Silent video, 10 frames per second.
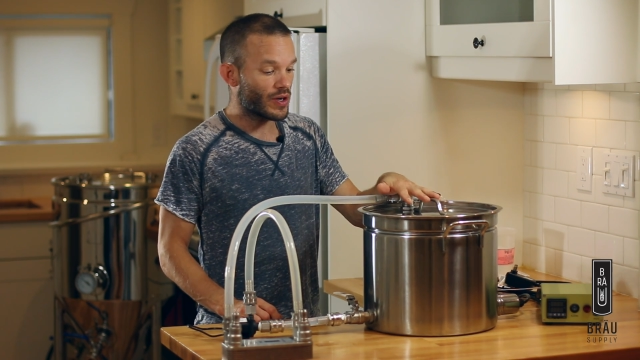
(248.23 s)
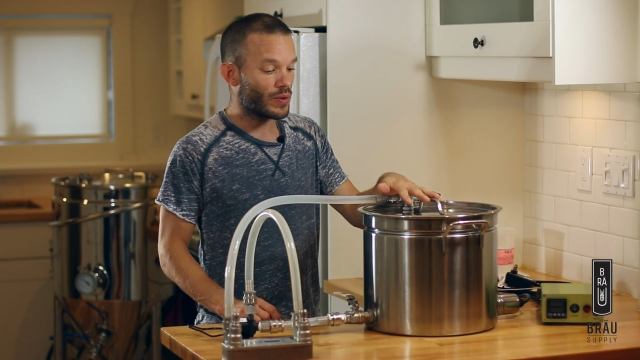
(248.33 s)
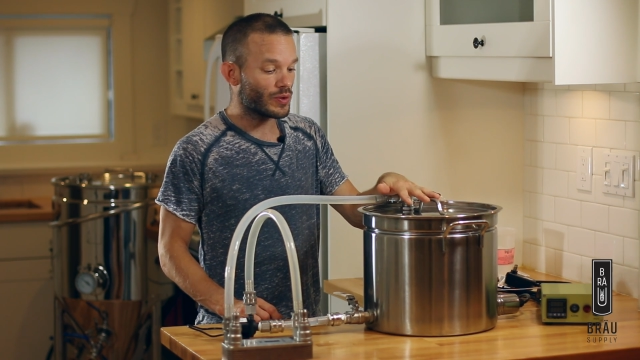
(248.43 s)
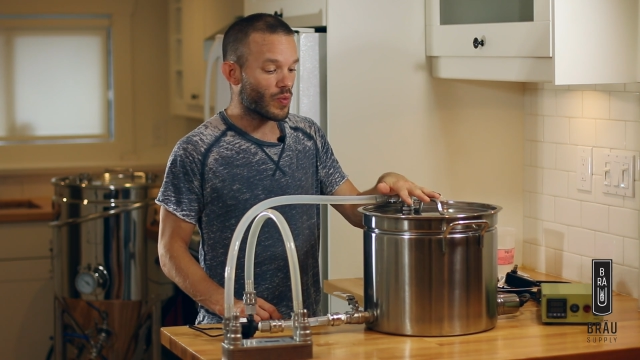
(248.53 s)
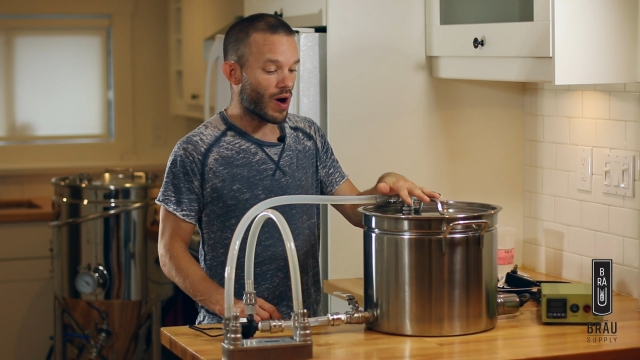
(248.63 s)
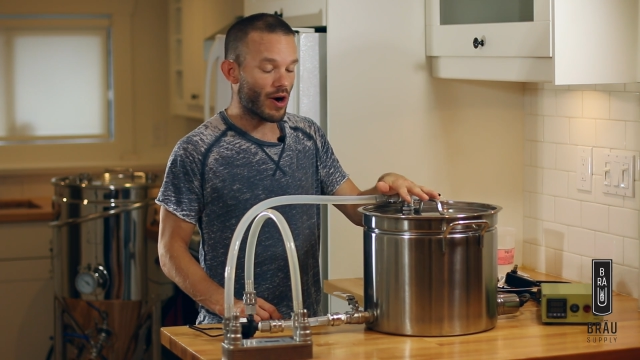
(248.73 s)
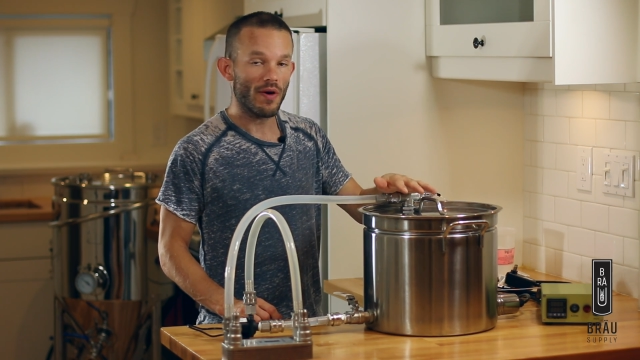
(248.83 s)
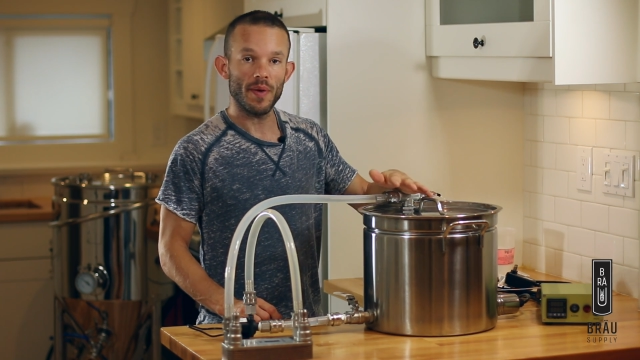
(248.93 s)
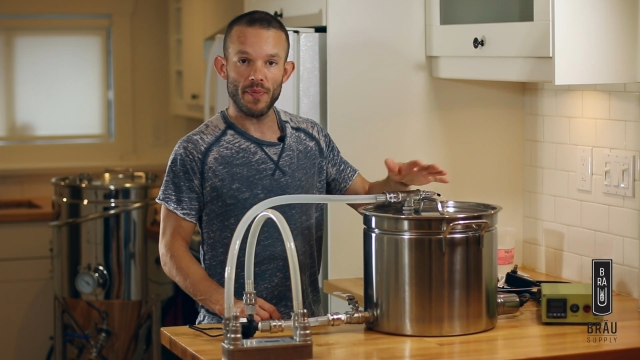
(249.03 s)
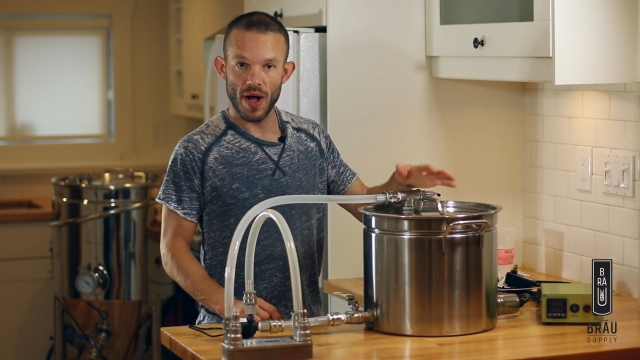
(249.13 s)
cold
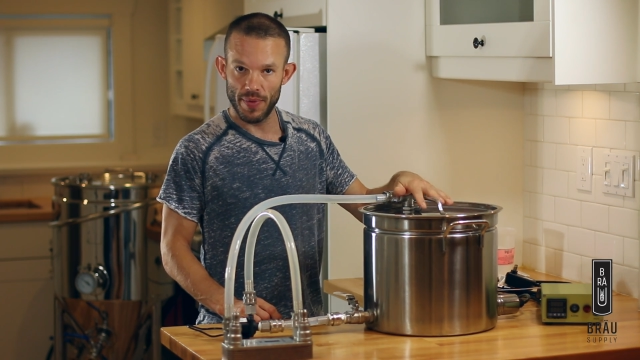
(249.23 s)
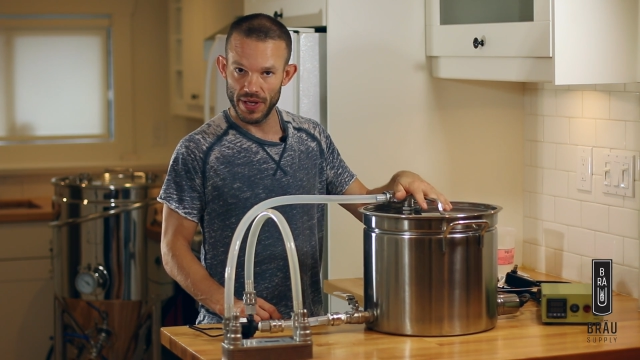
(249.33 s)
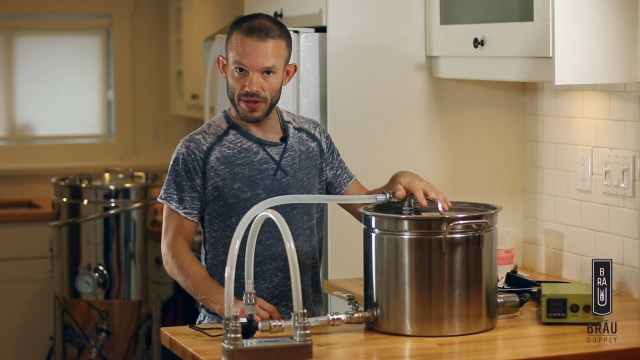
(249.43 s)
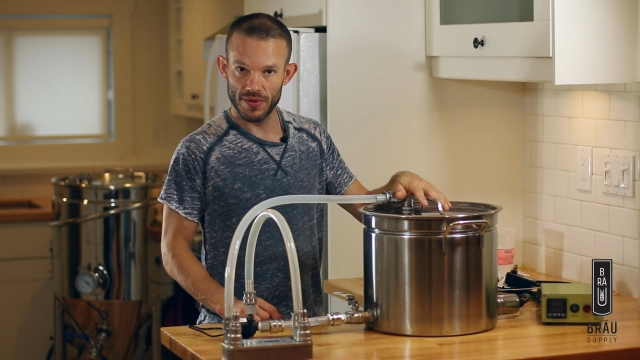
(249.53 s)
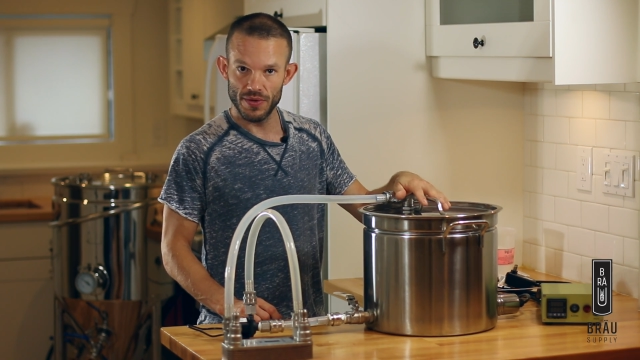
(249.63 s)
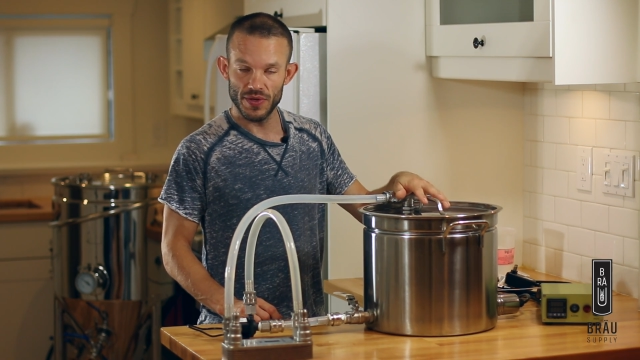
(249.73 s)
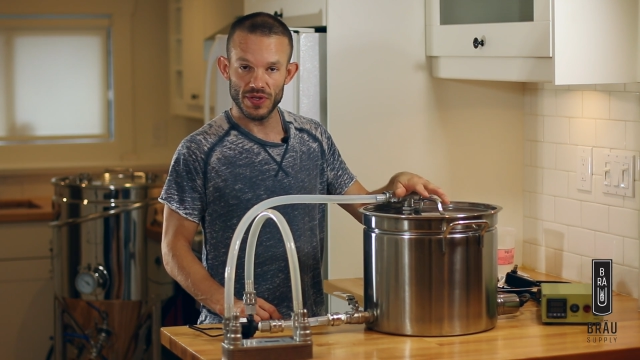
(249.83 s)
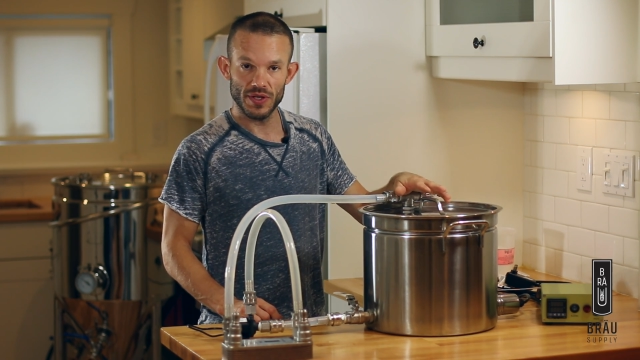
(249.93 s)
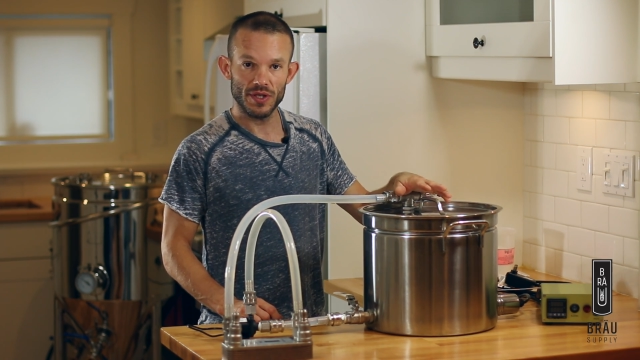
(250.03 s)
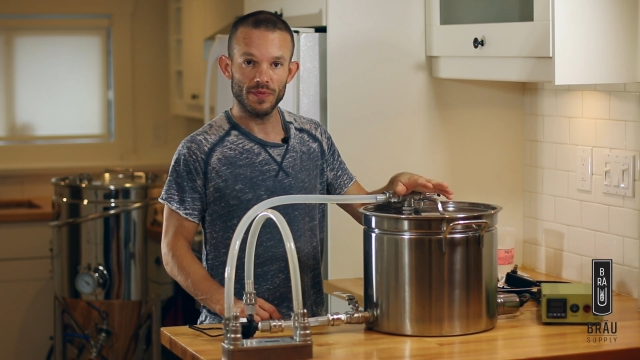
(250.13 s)
water and pumping it through the
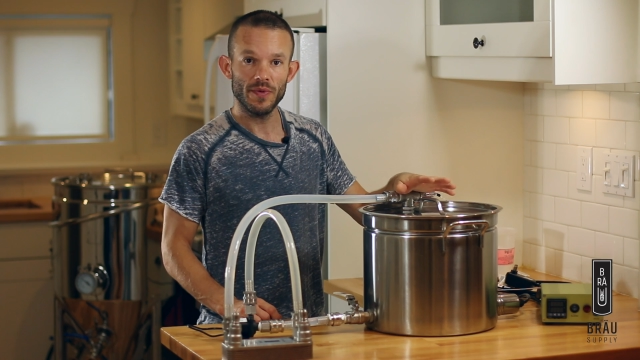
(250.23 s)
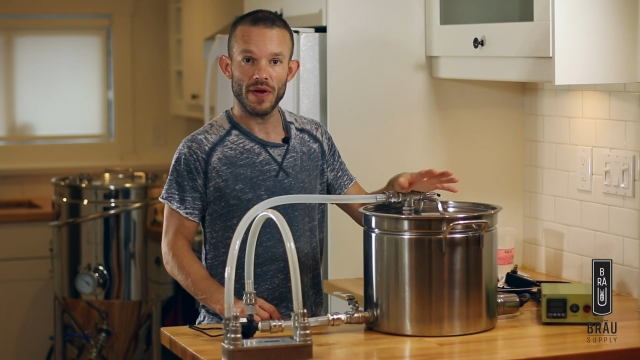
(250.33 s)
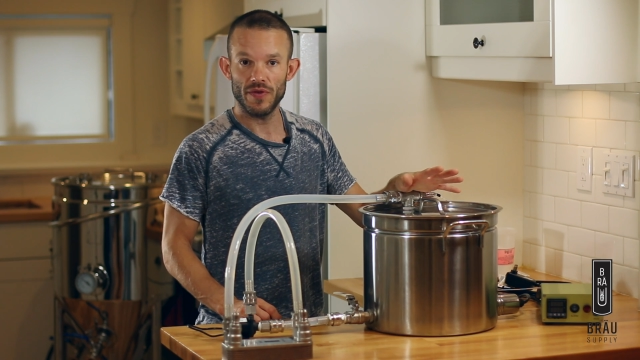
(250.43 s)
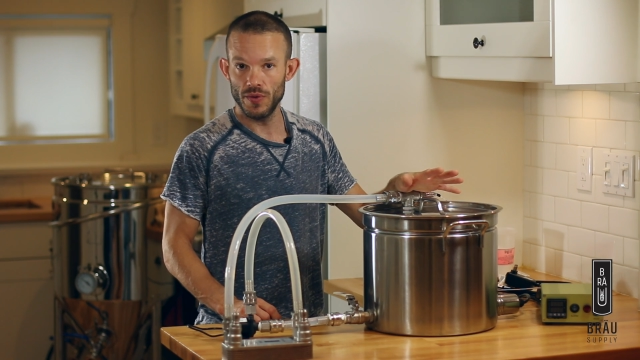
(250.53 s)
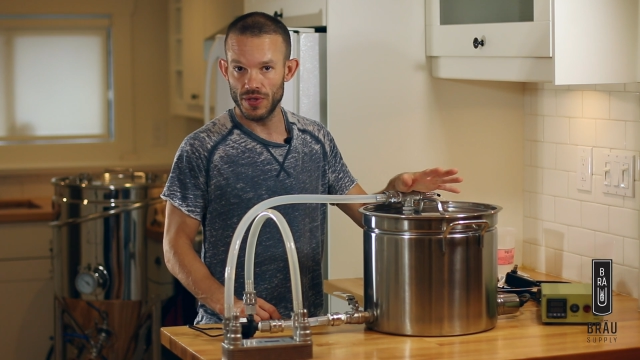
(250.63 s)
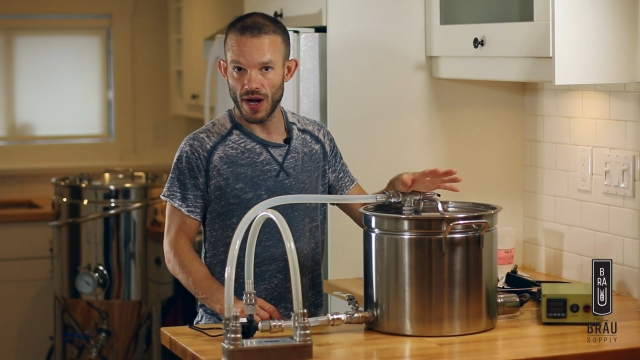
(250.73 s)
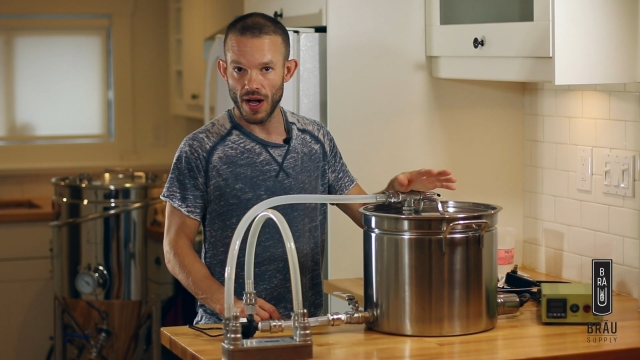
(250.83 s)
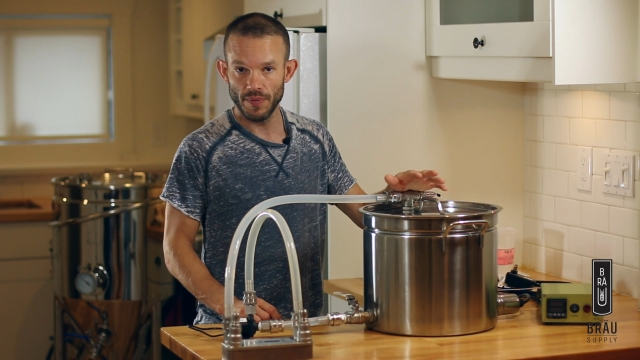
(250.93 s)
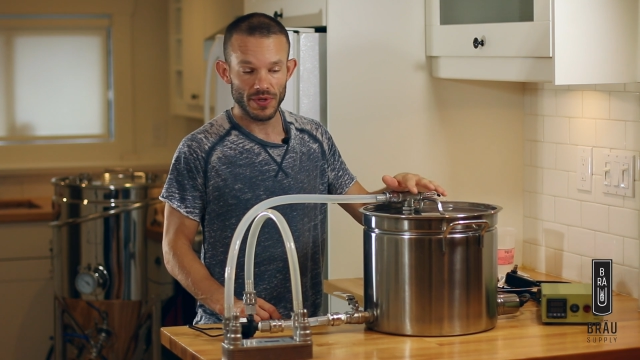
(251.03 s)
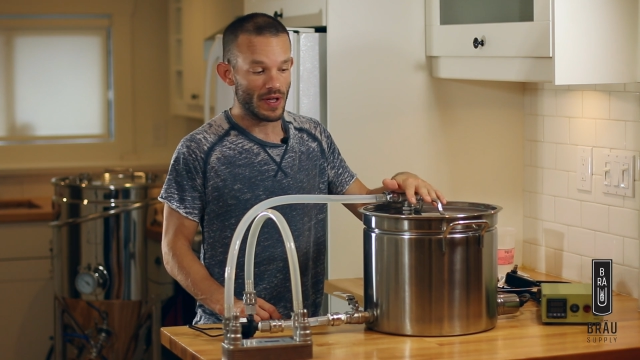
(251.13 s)
system a few
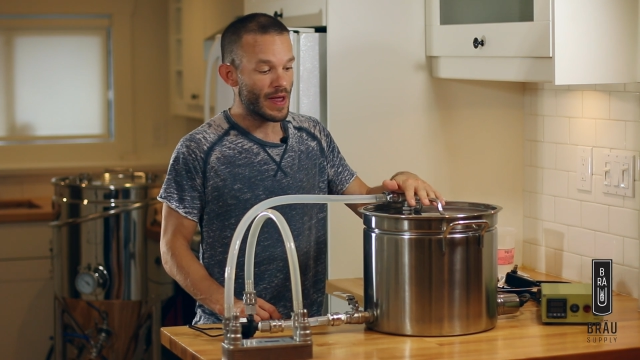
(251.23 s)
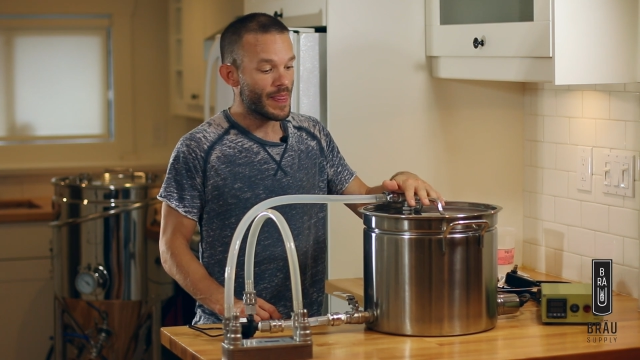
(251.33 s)
times.